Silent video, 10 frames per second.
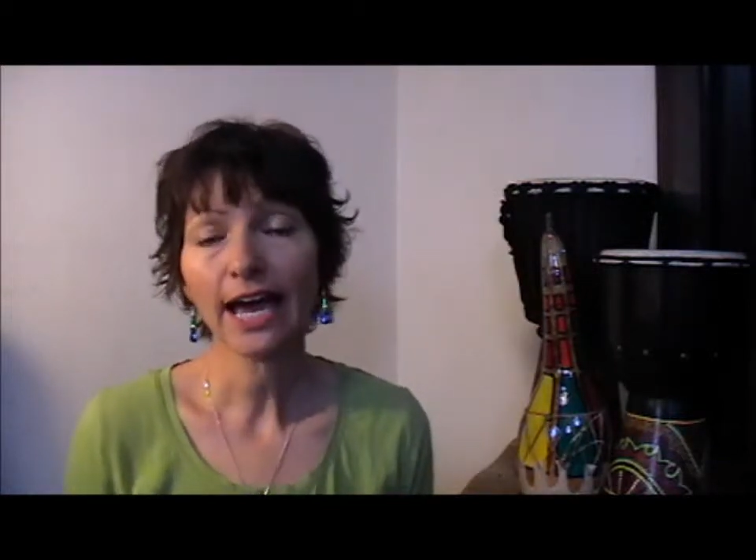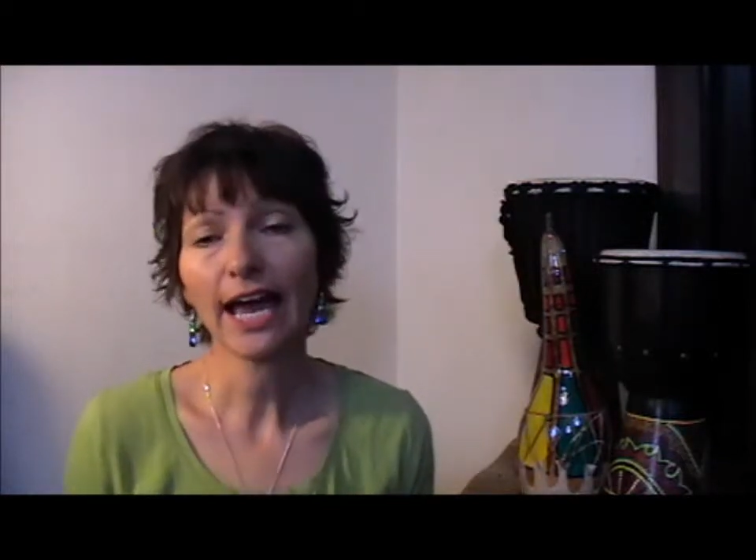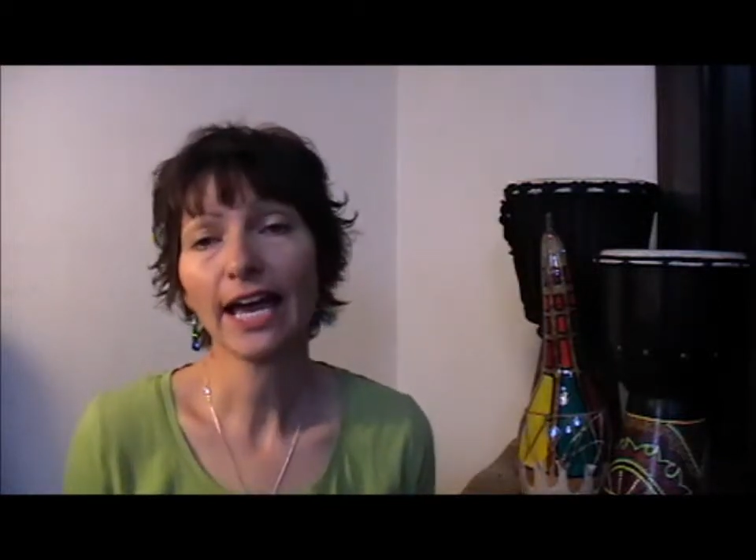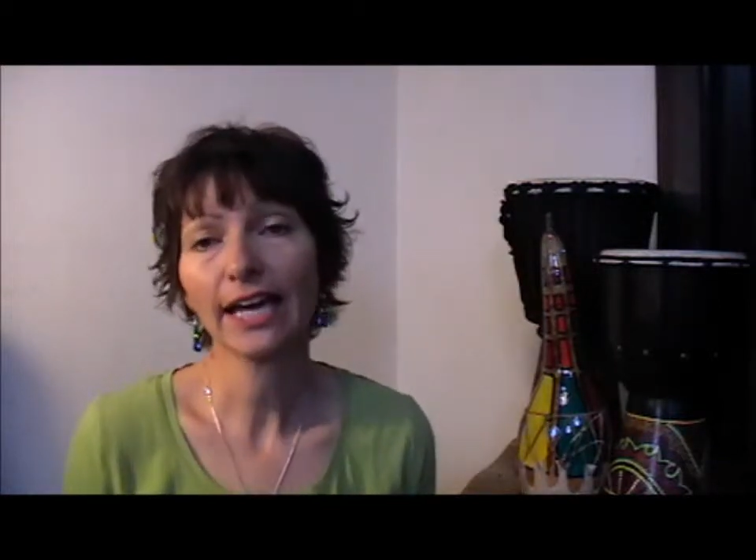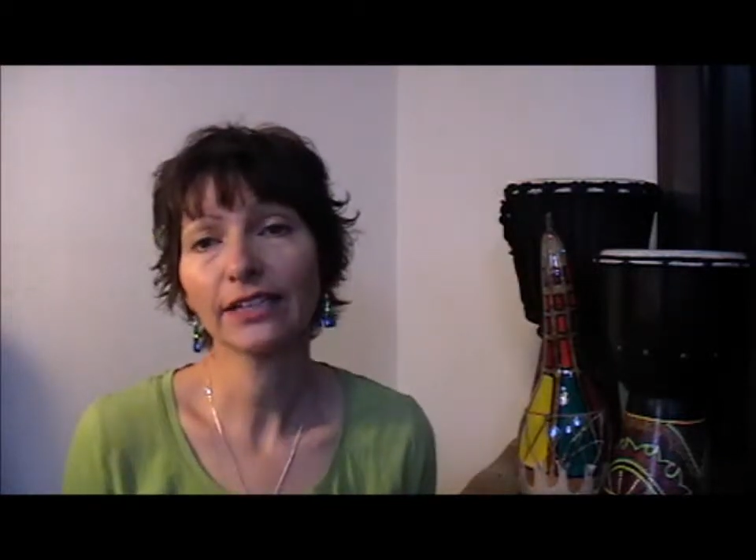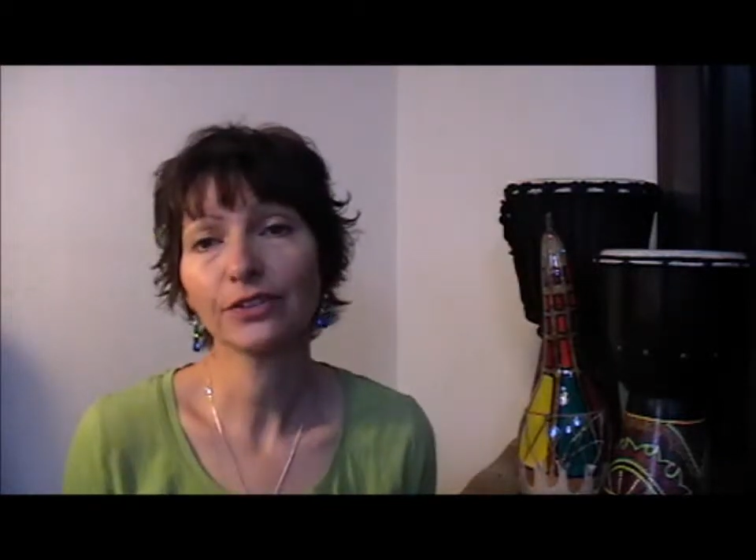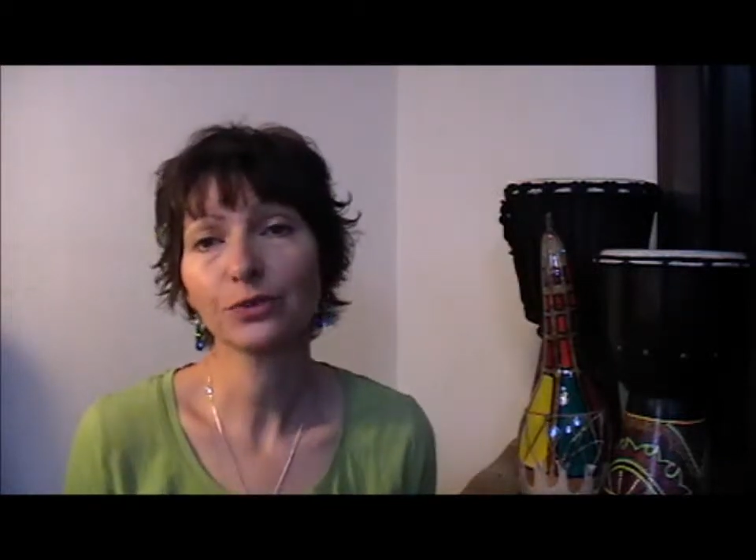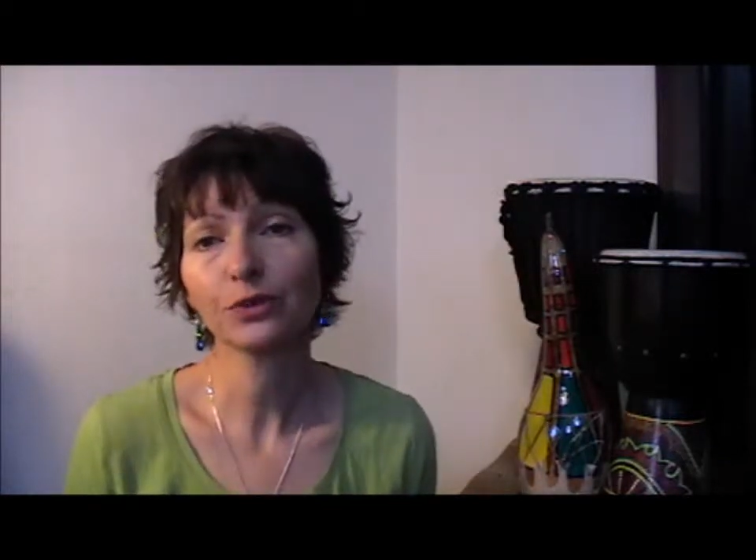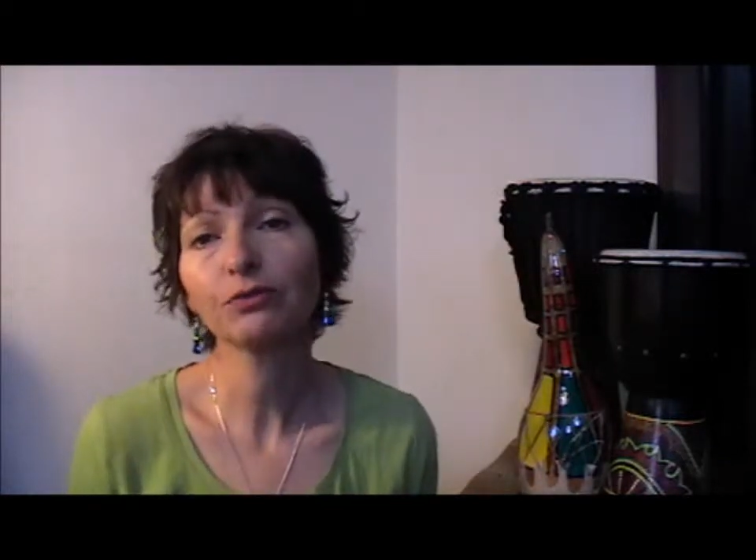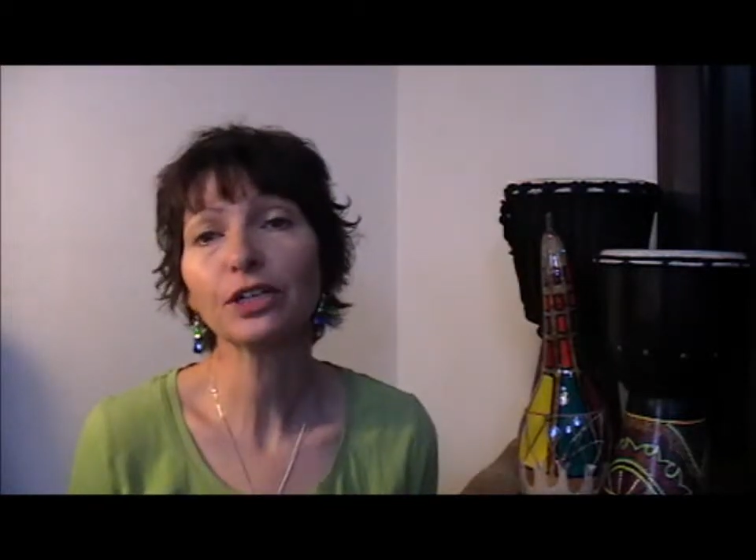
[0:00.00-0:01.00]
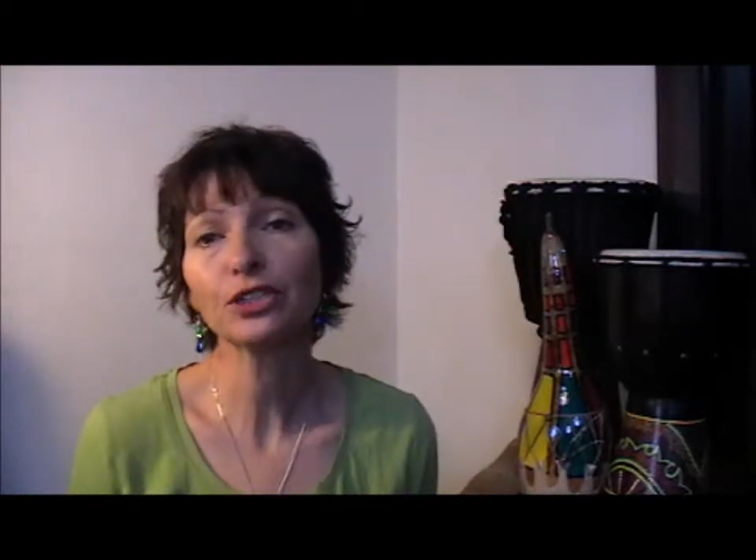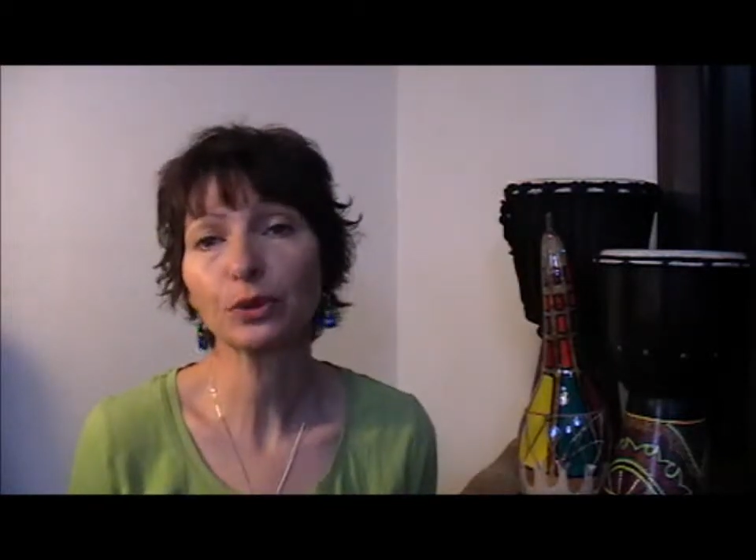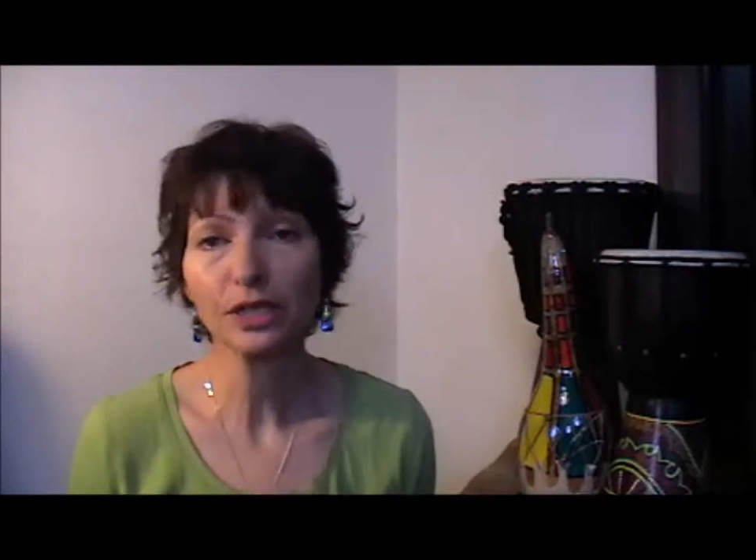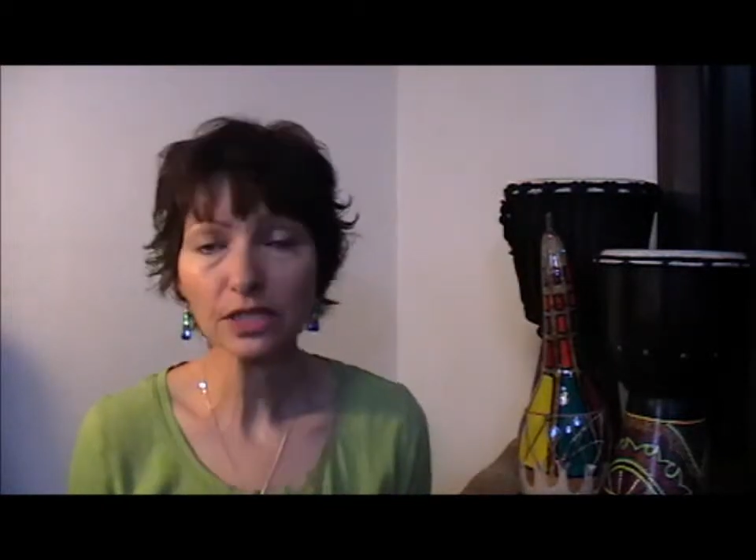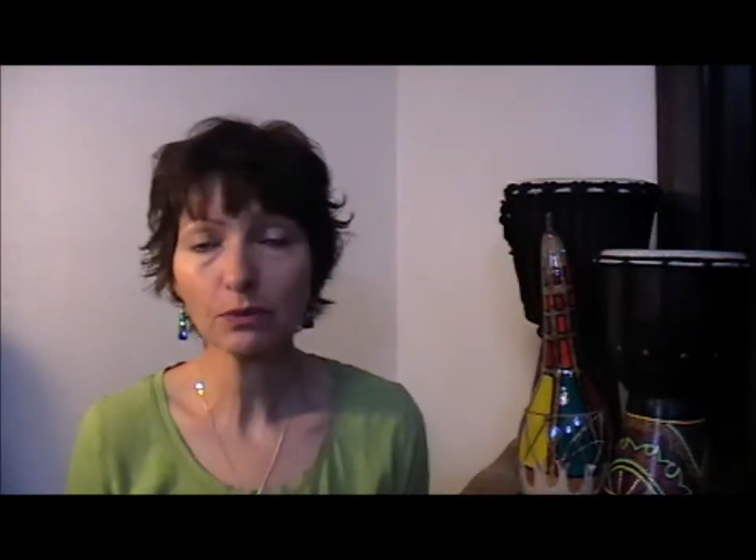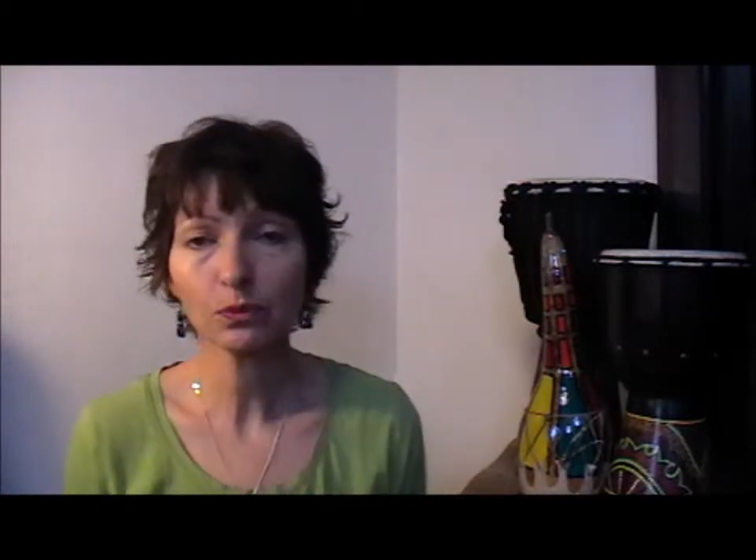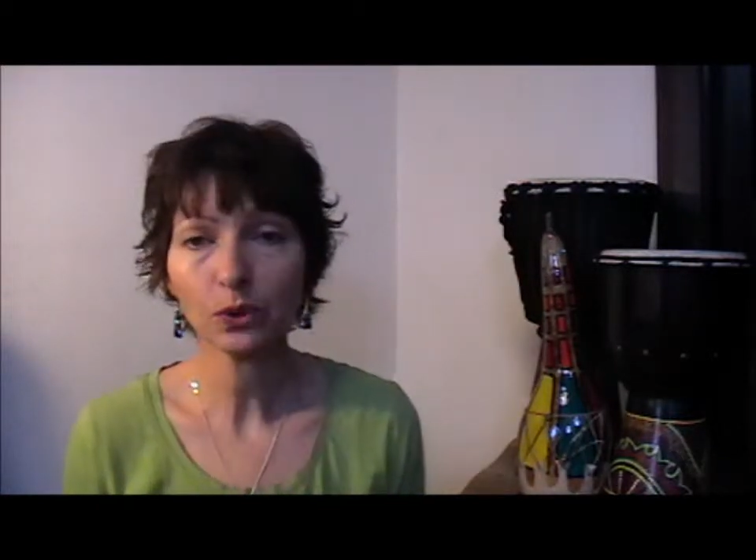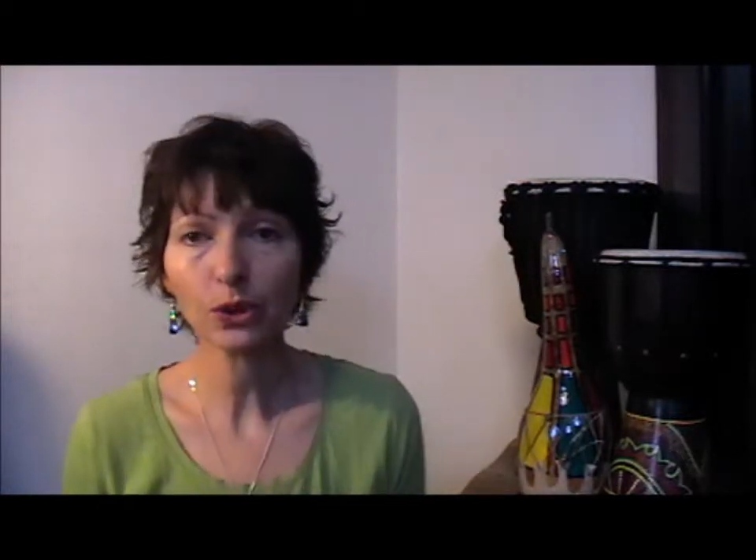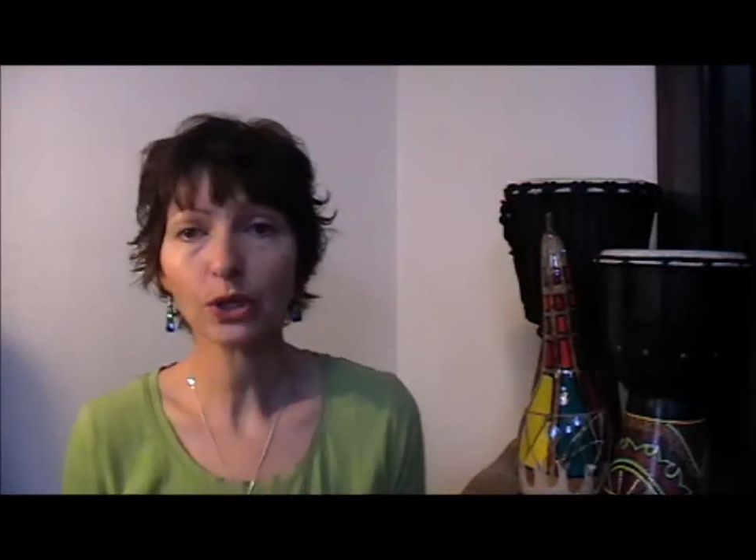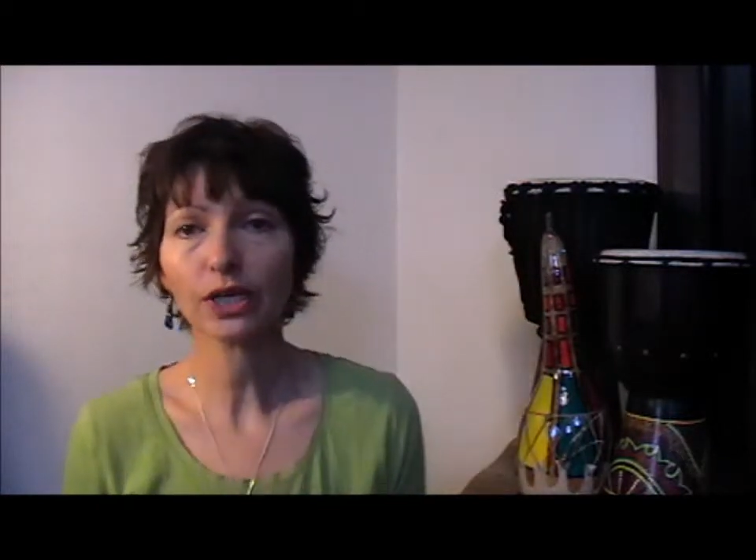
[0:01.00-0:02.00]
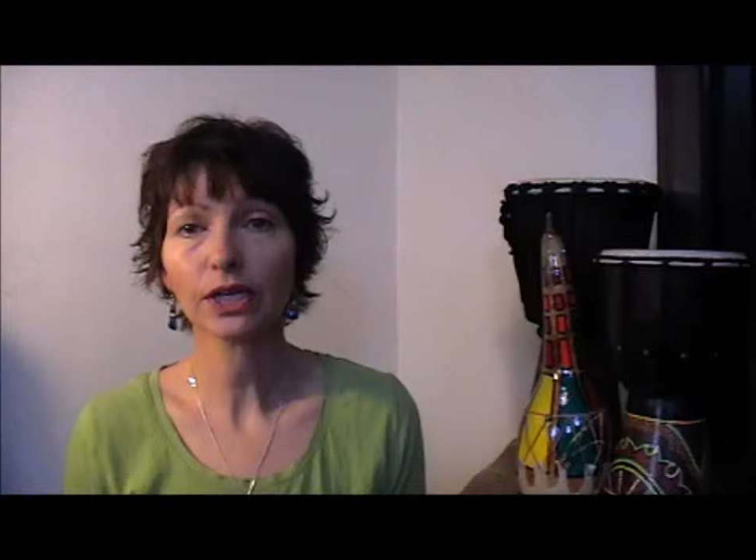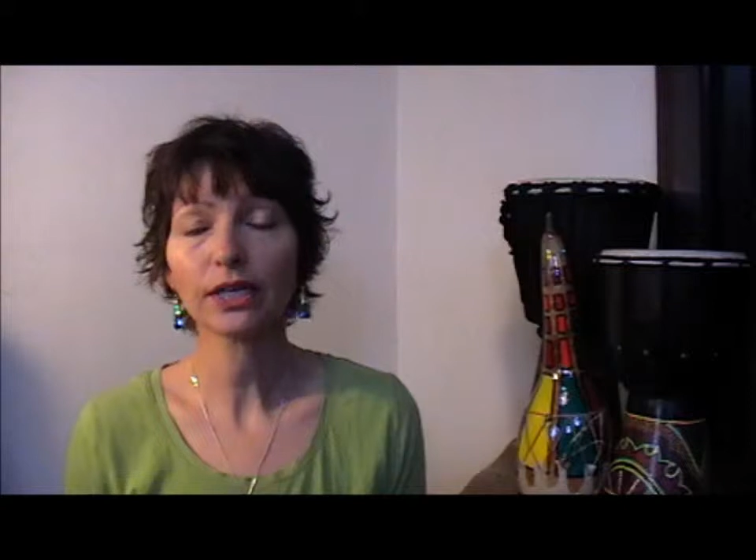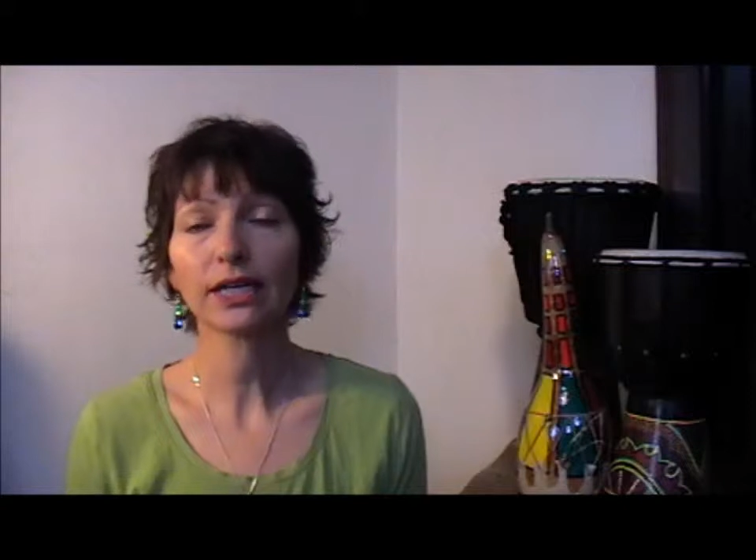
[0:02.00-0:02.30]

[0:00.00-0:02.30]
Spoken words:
and we've been doing some work